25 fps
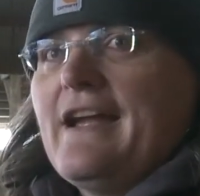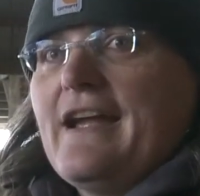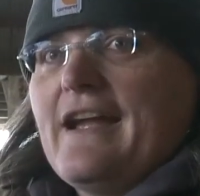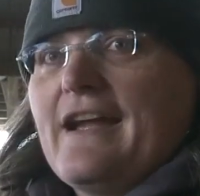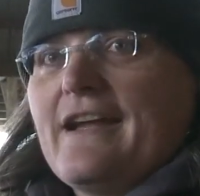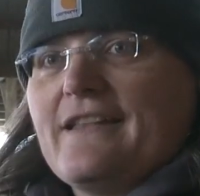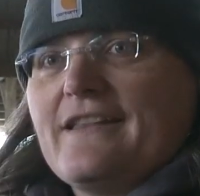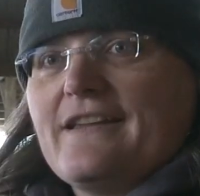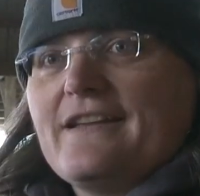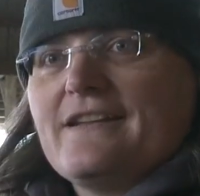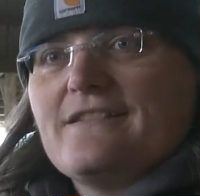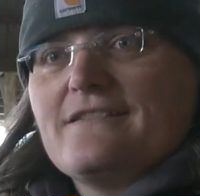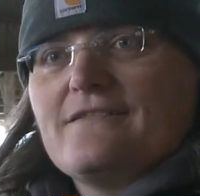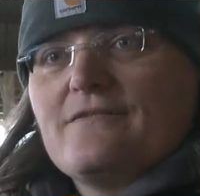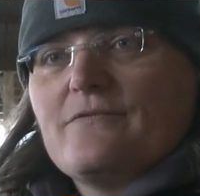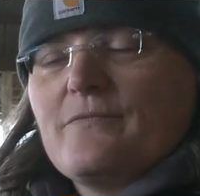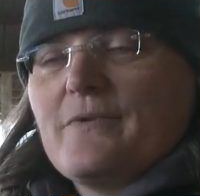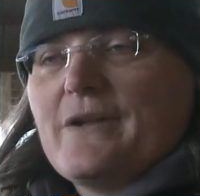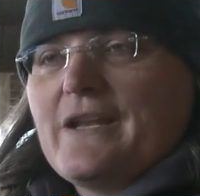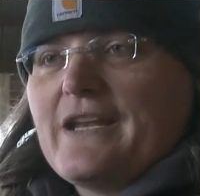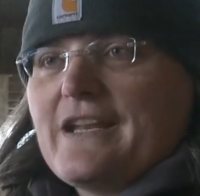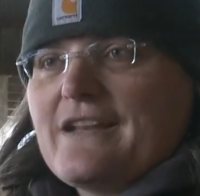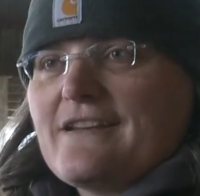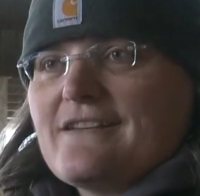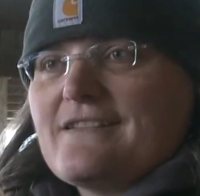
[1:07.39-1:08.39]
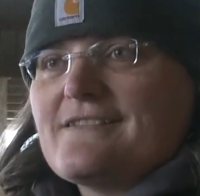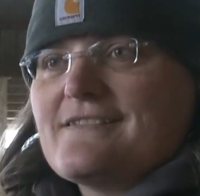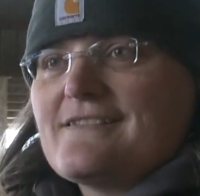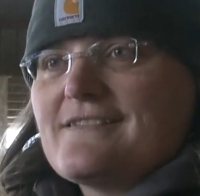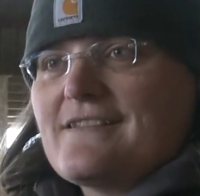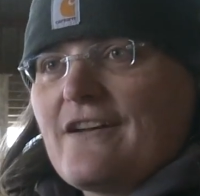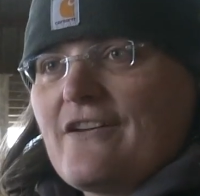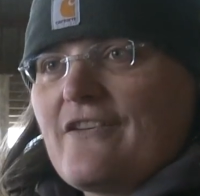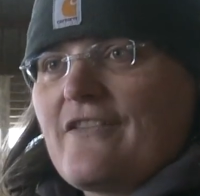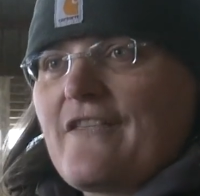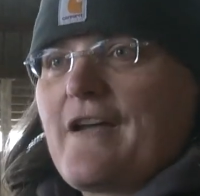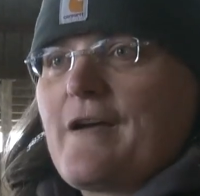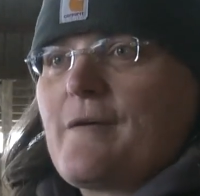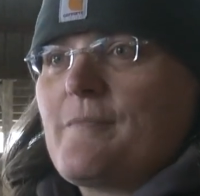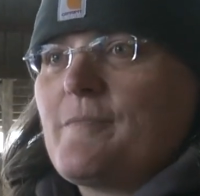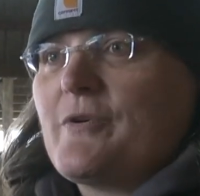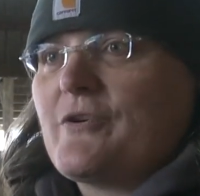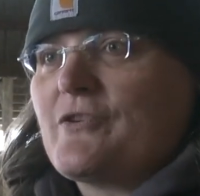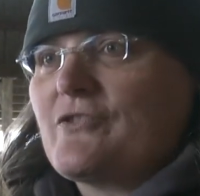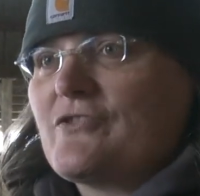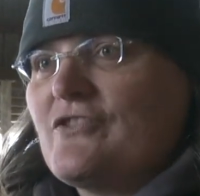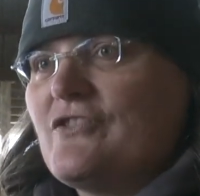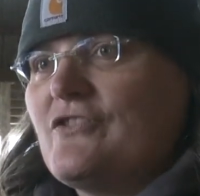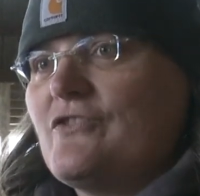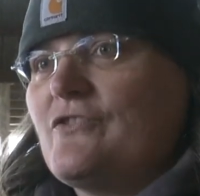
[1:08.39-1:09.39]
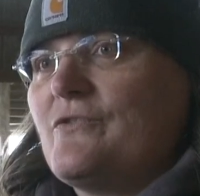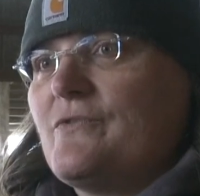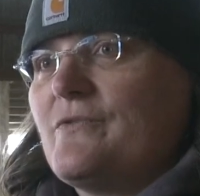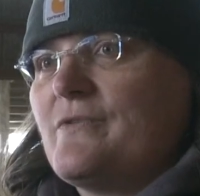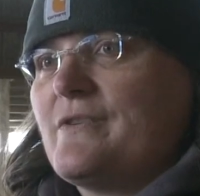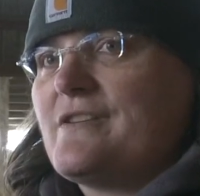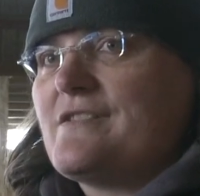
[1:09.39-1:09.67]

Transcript: And then we need to sell that milk too.